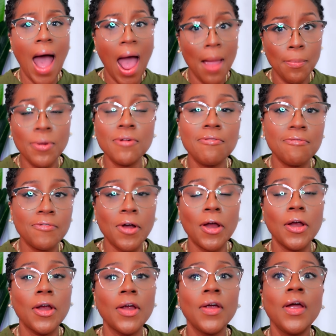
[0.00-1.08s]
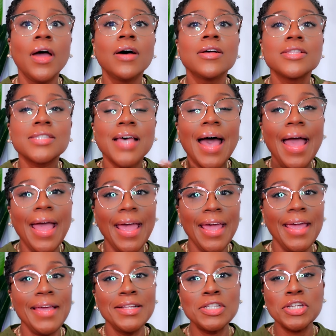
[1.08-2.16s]
I prefer to
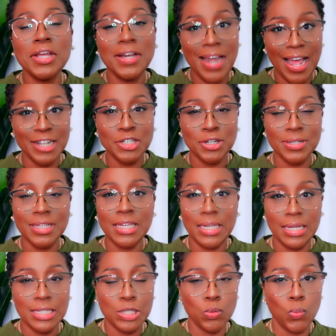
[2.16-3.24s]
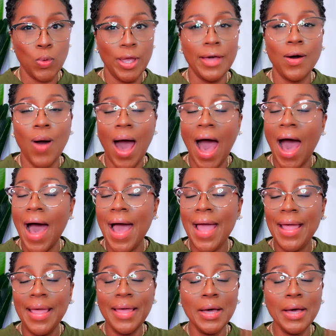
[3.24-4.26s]
age naturally as well. I